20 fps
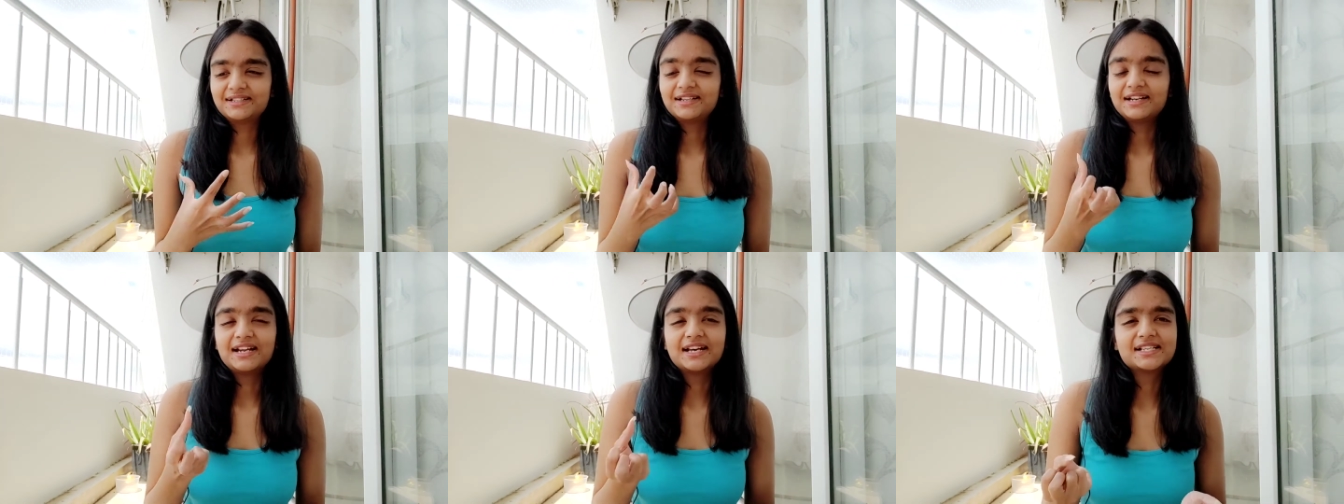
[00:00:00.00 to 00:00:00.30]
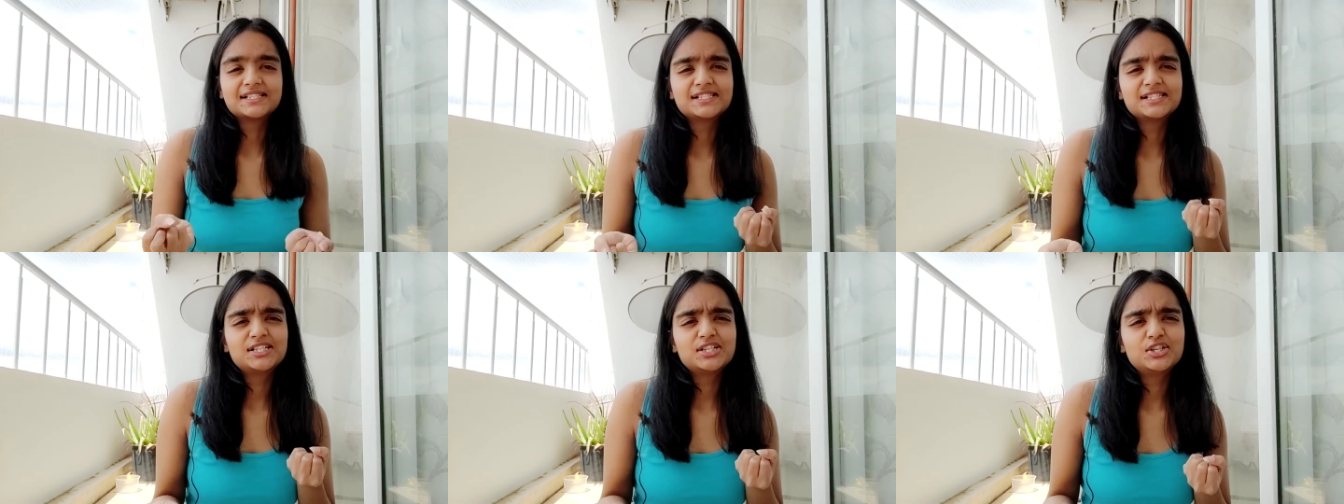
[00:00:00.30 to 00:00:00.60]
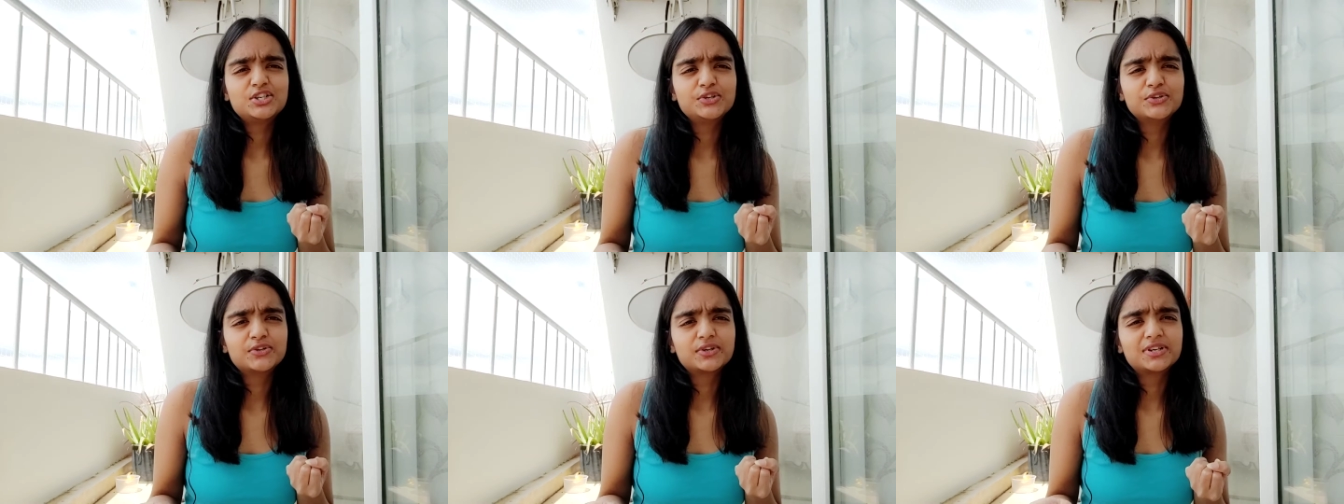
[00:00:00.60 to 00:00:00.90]
doesn't
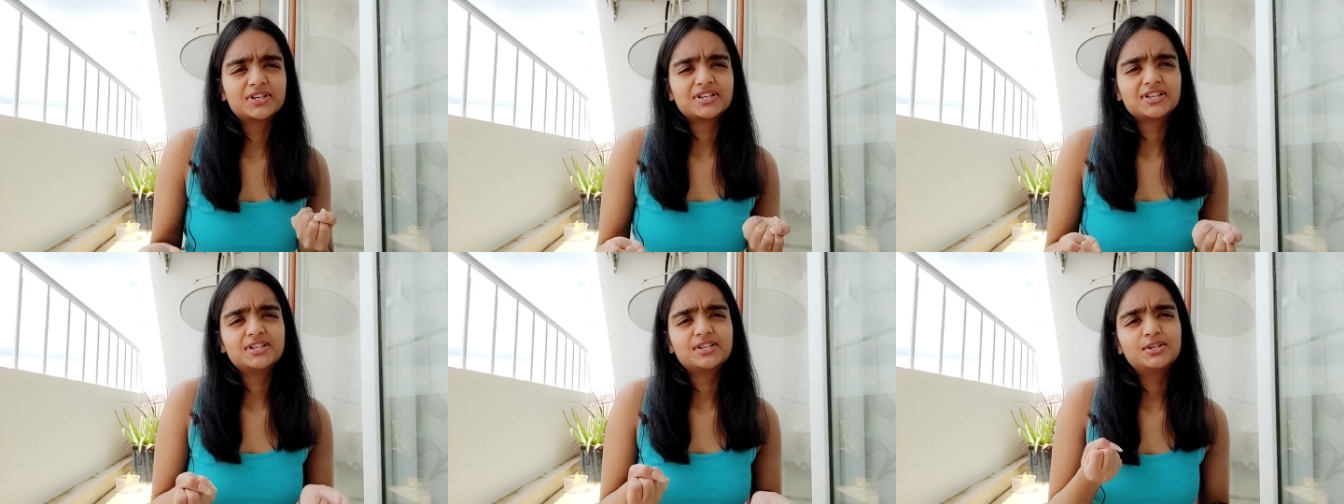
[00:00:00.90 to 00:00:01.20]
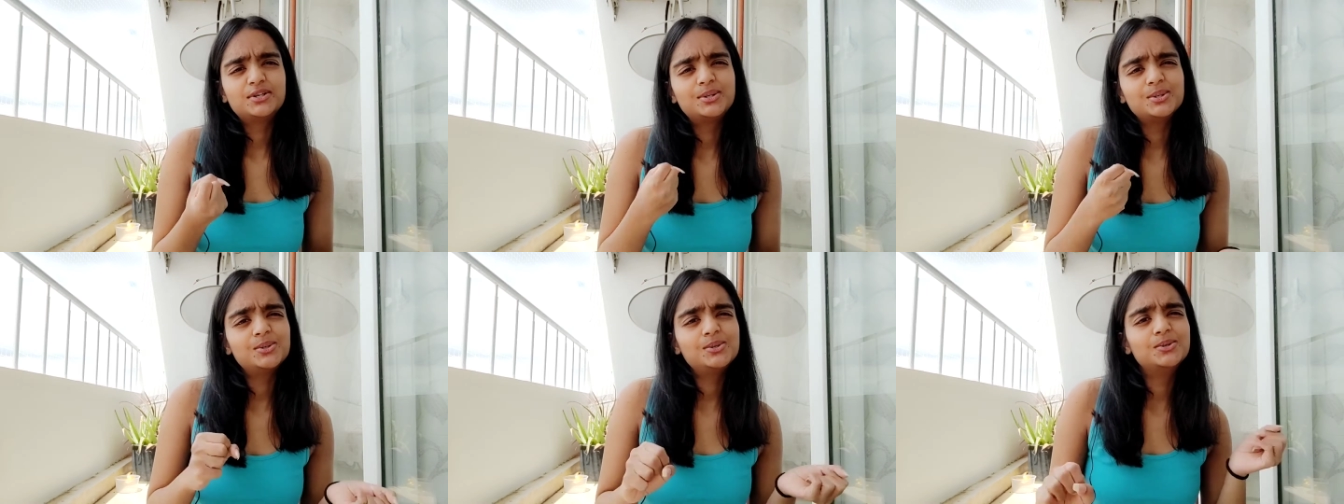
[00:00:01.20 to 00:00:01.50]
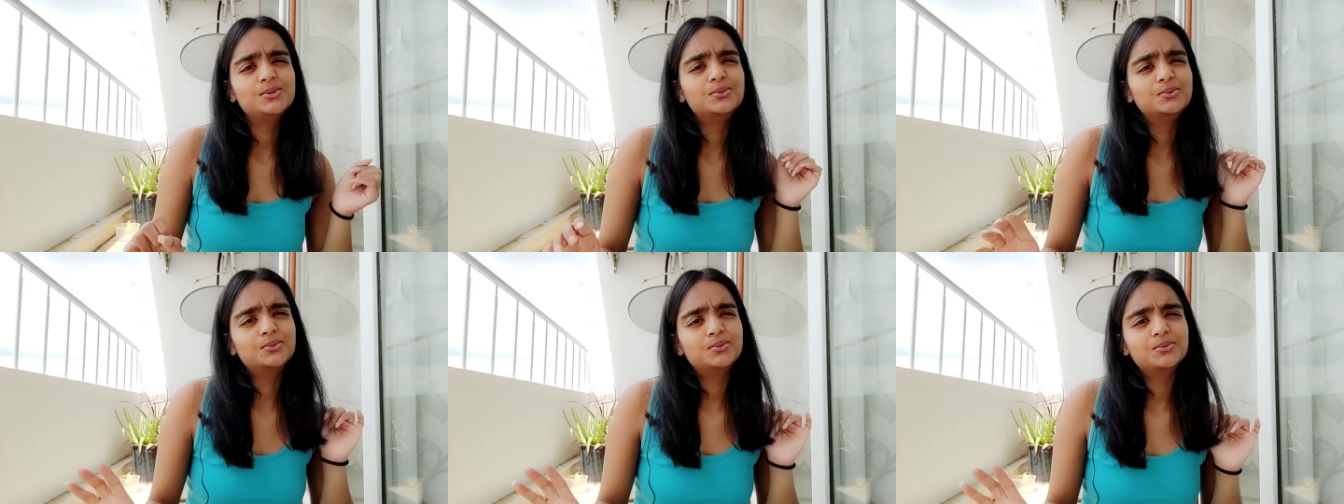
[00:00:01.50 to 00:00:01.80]
look too
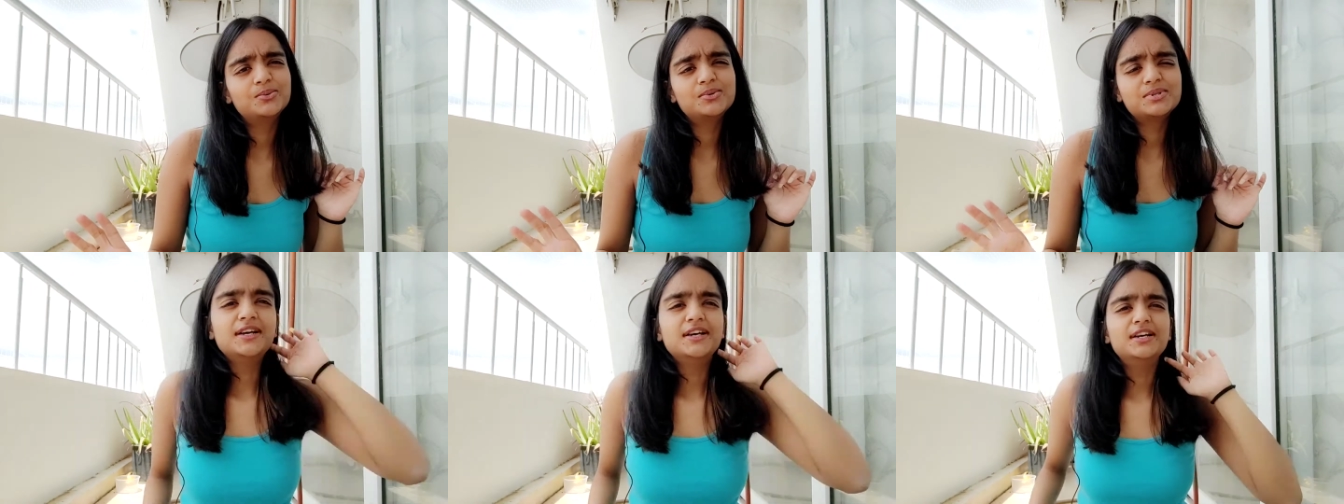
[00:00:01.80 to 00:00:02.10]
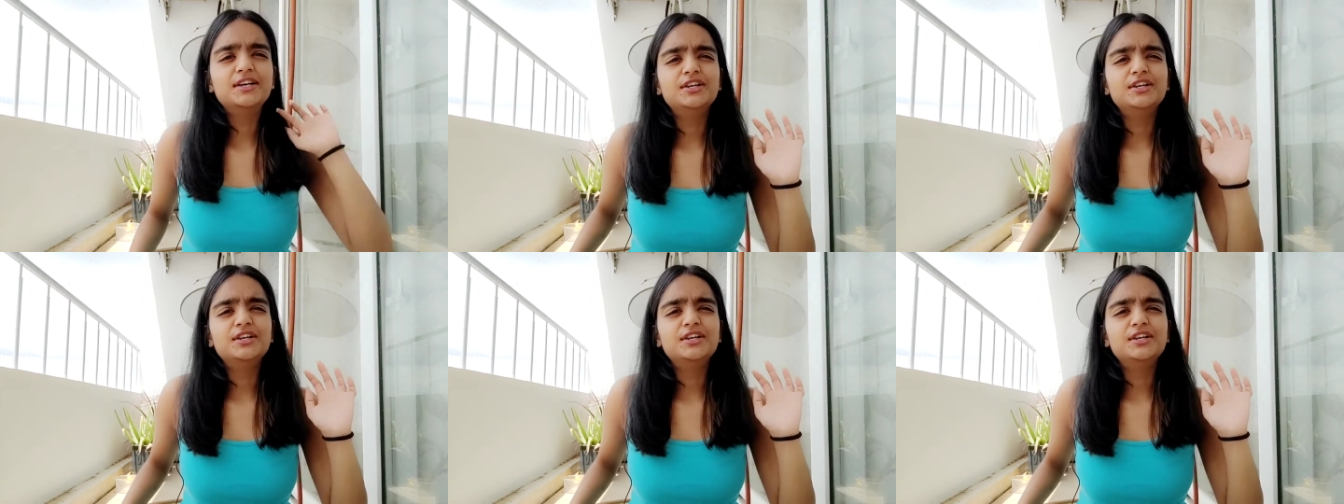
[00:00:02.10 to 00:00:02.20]
loose.